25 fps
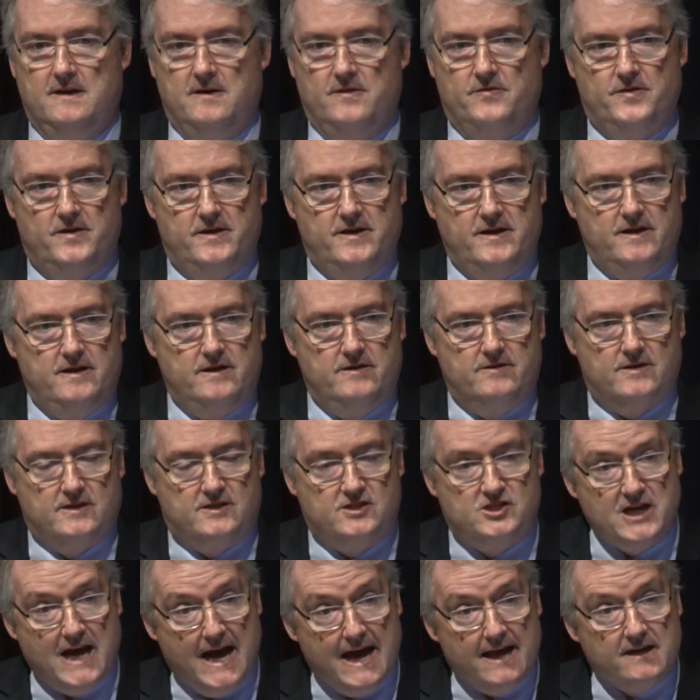the, the
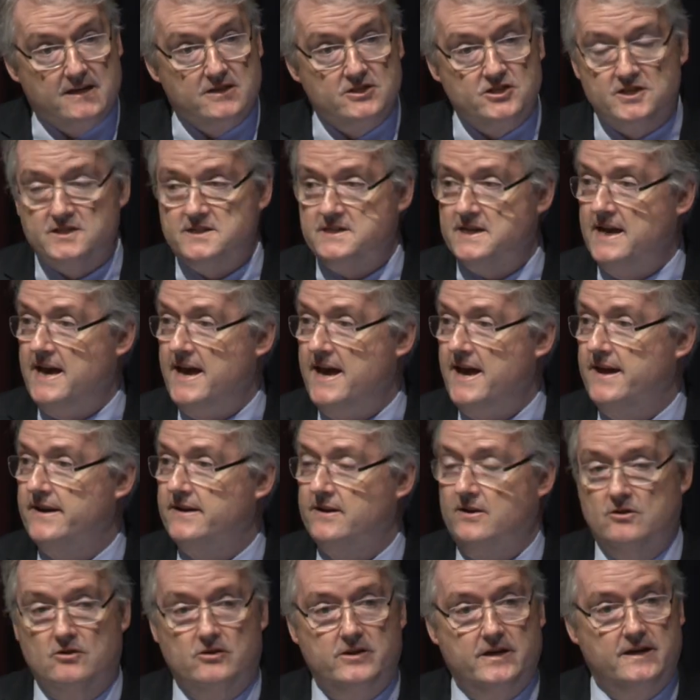challenges ahead
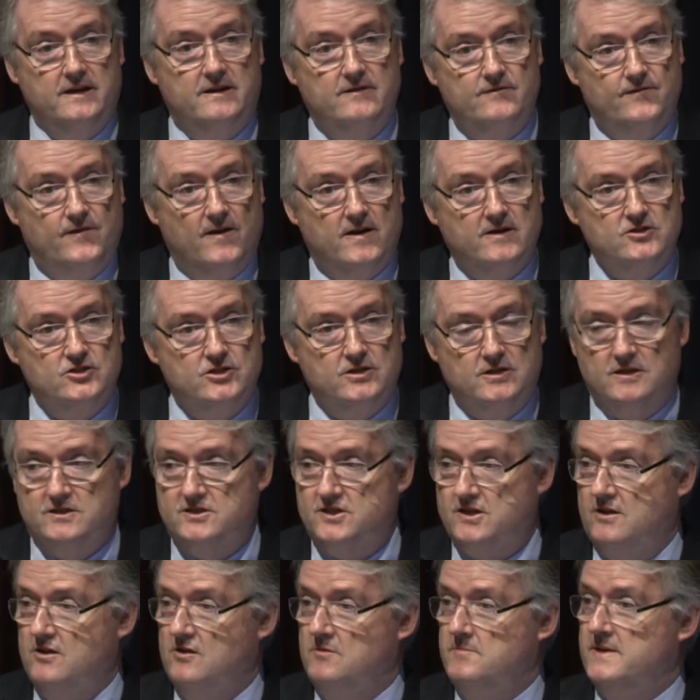of looking at functional
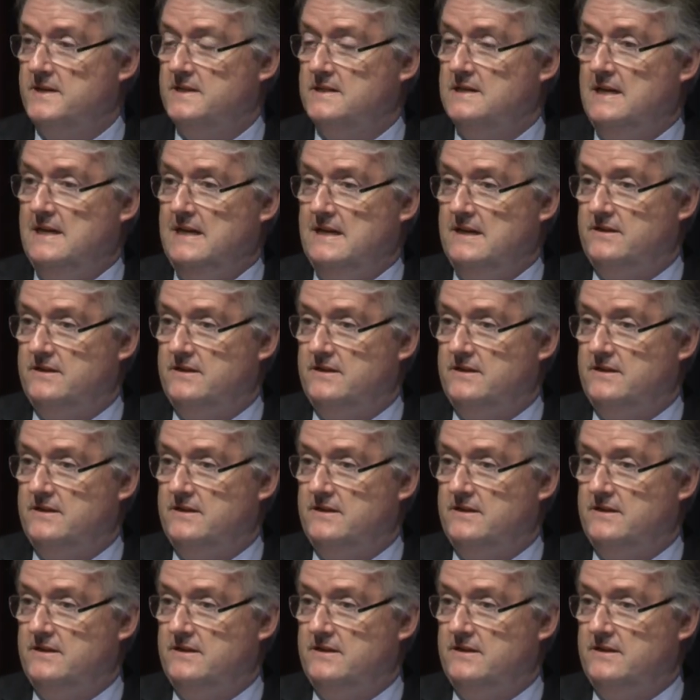genomics,